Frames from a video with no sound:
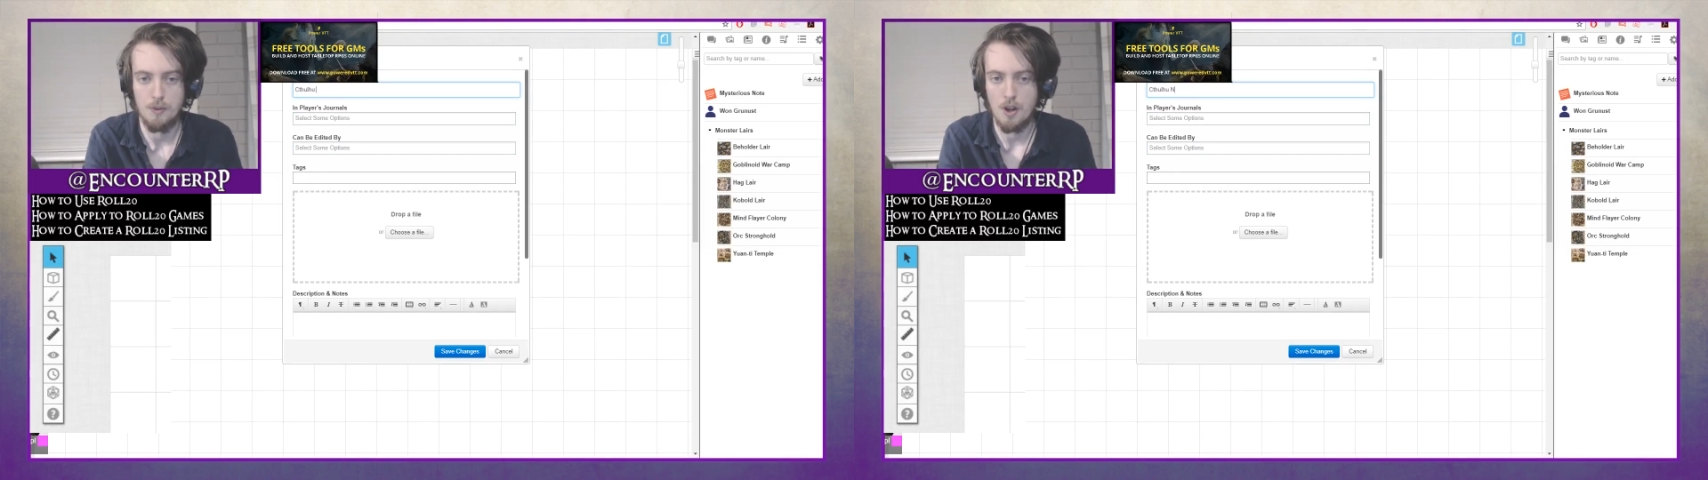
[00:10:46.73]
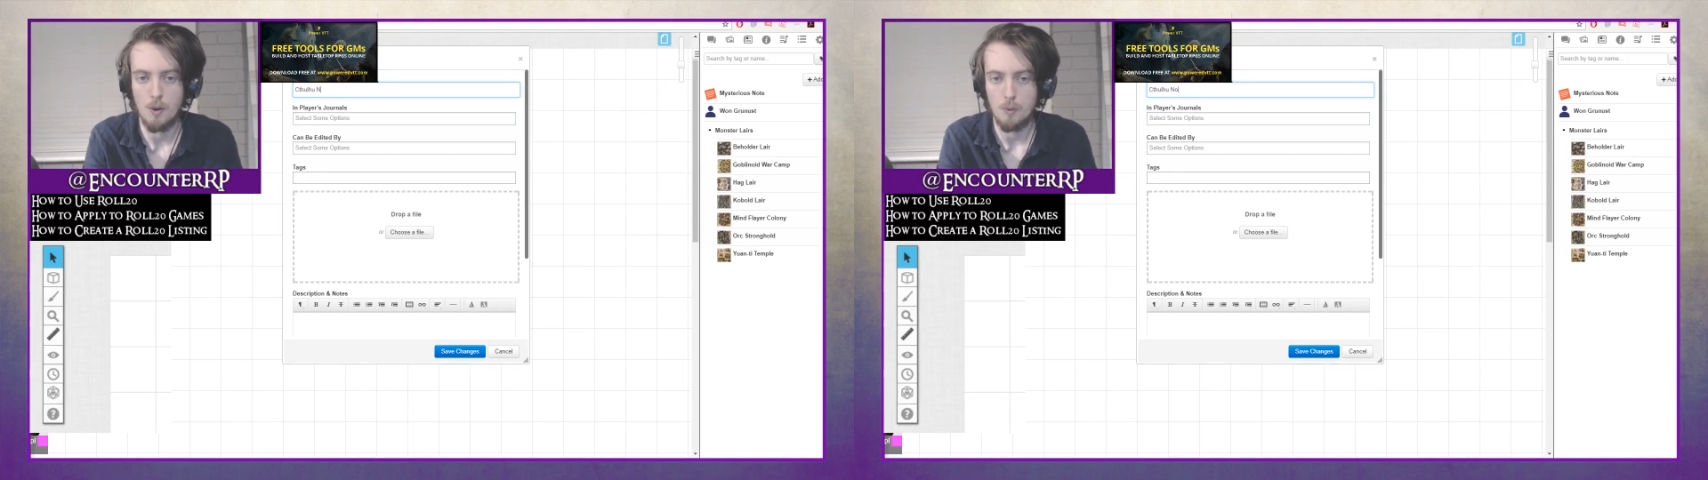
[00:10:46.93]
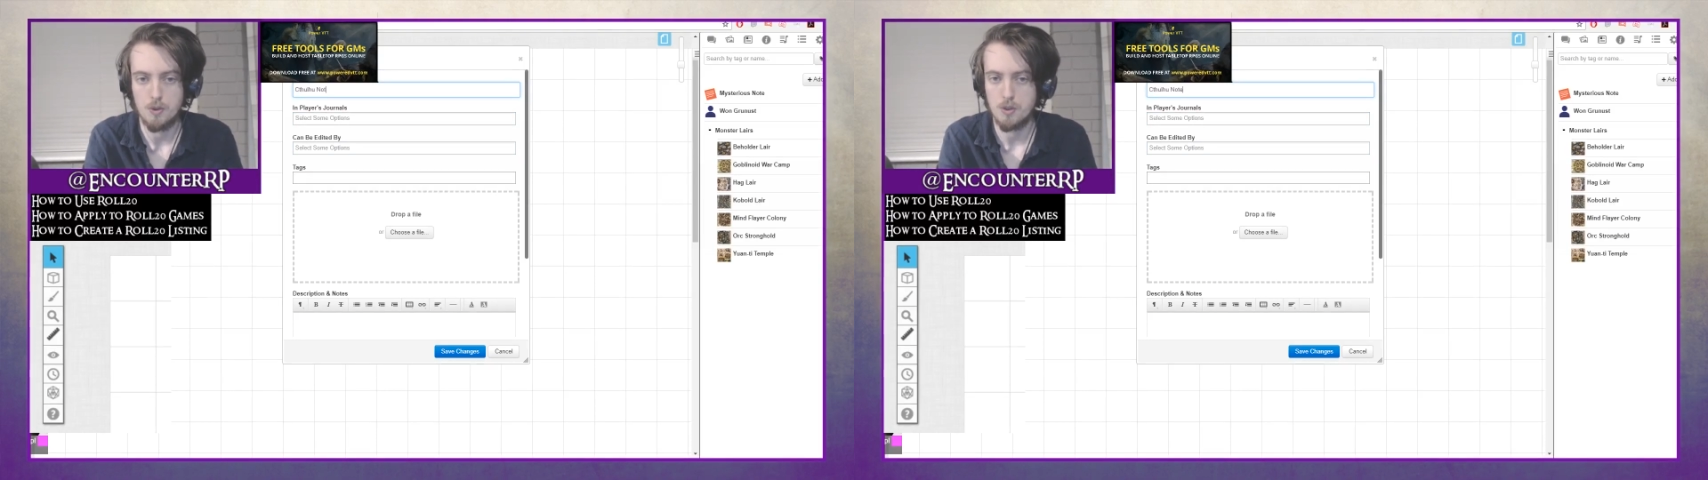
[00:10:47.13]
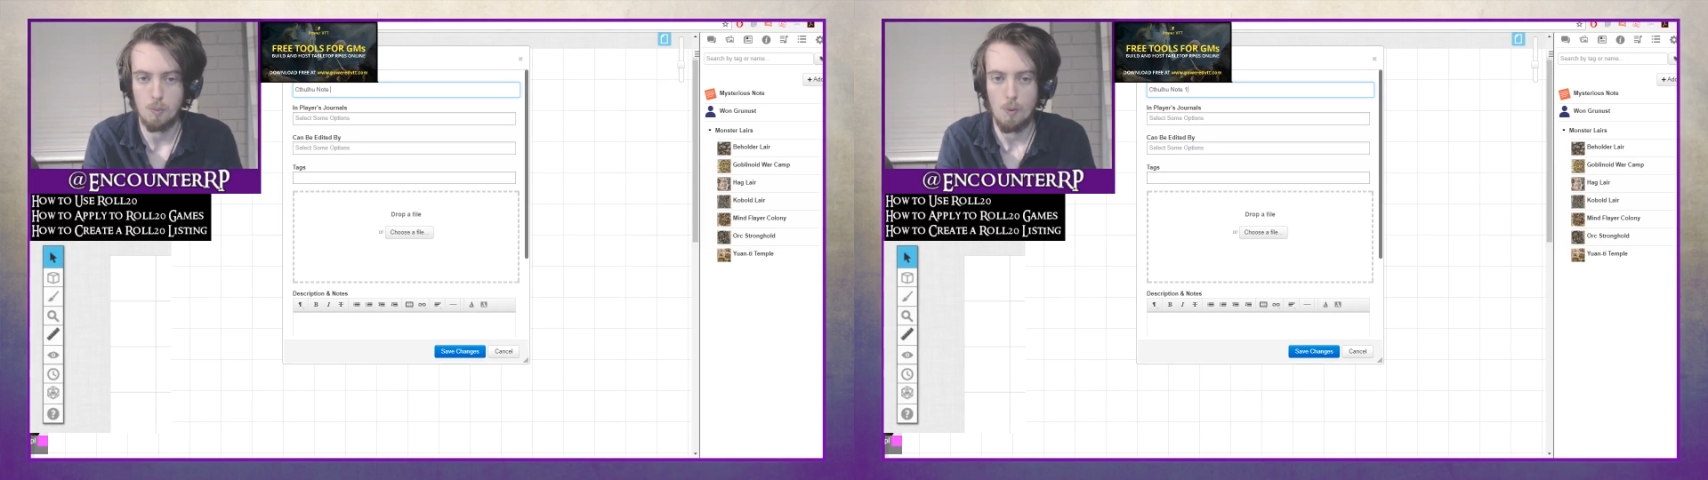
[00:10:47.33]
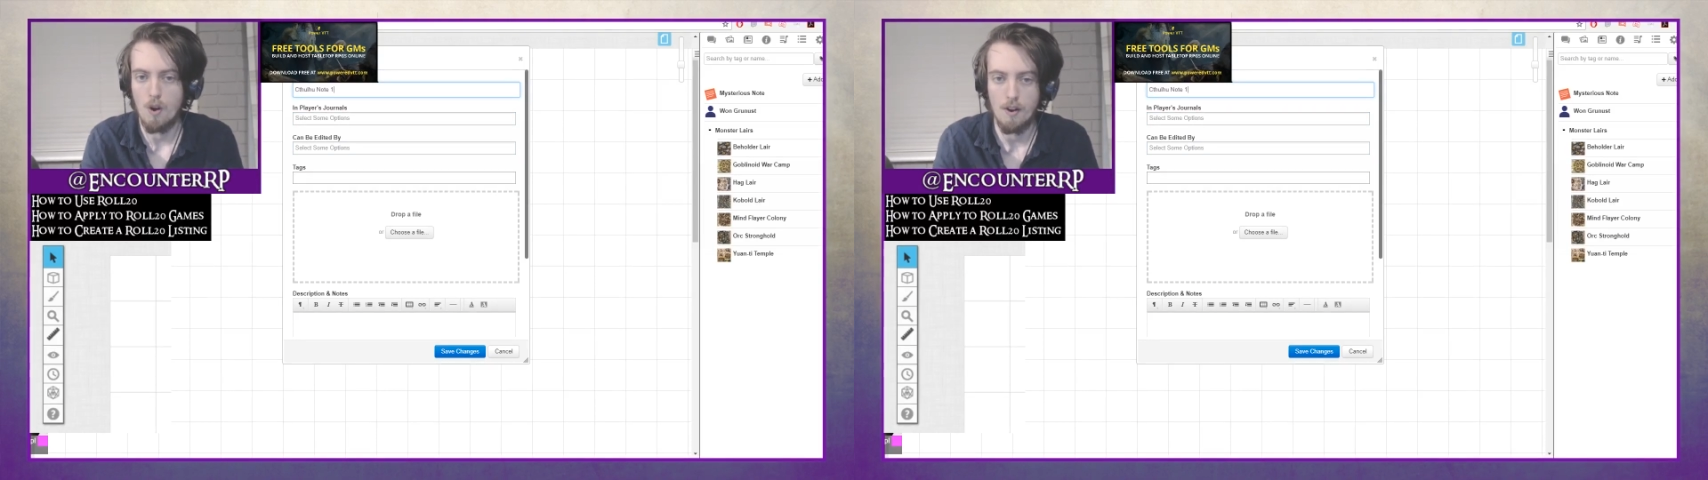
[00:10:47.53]
Note
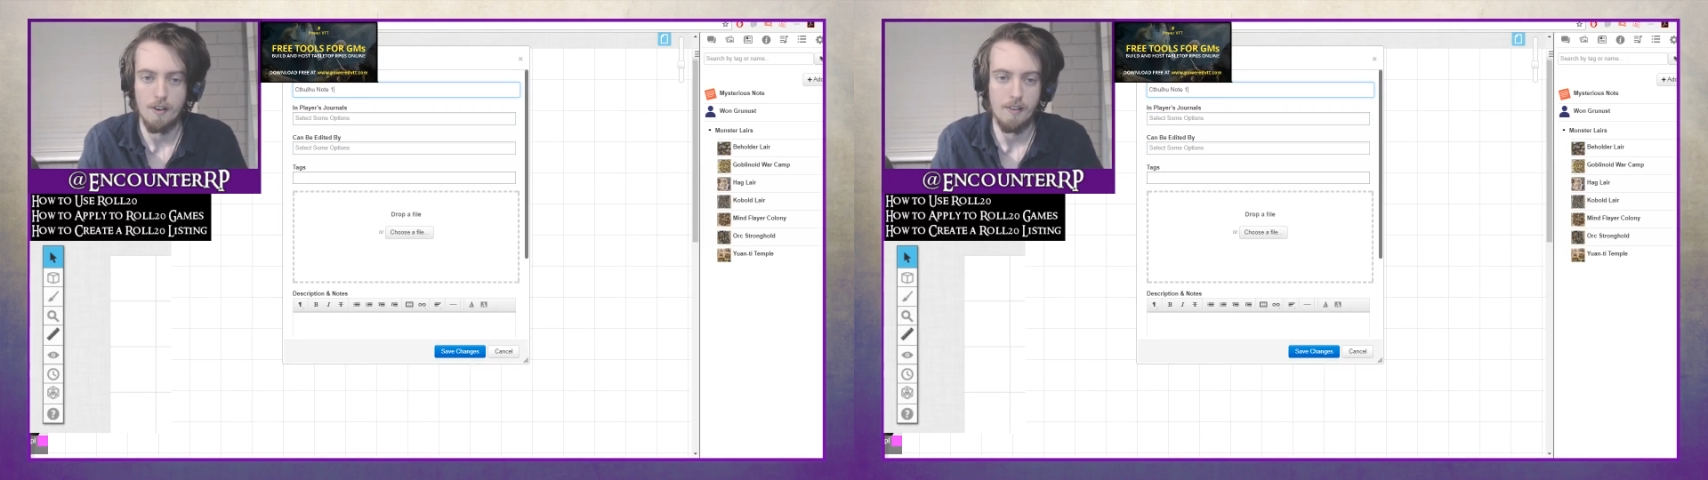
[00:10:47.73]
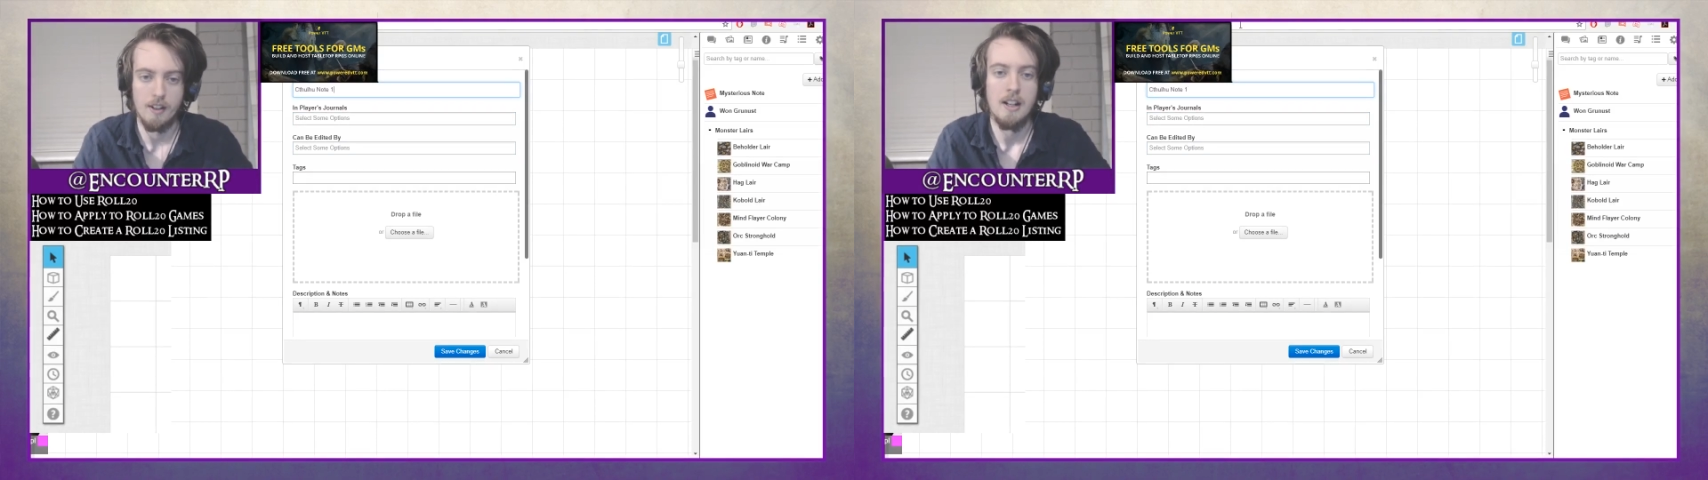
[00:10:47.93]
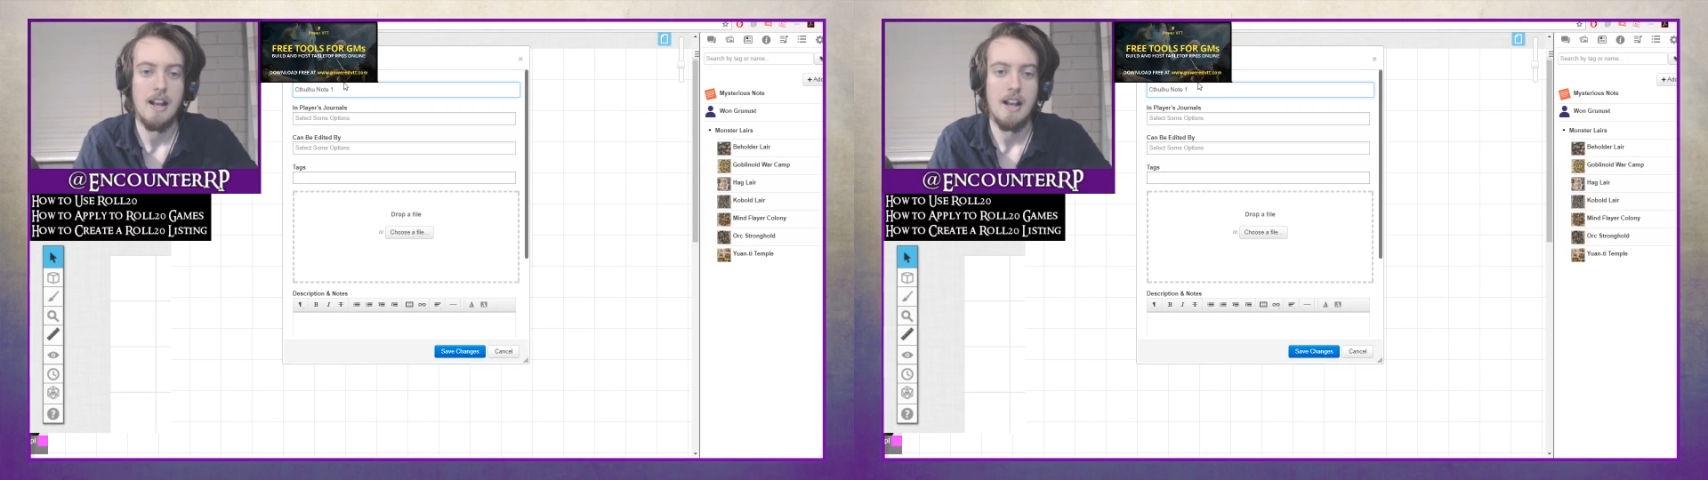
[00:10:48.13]
1,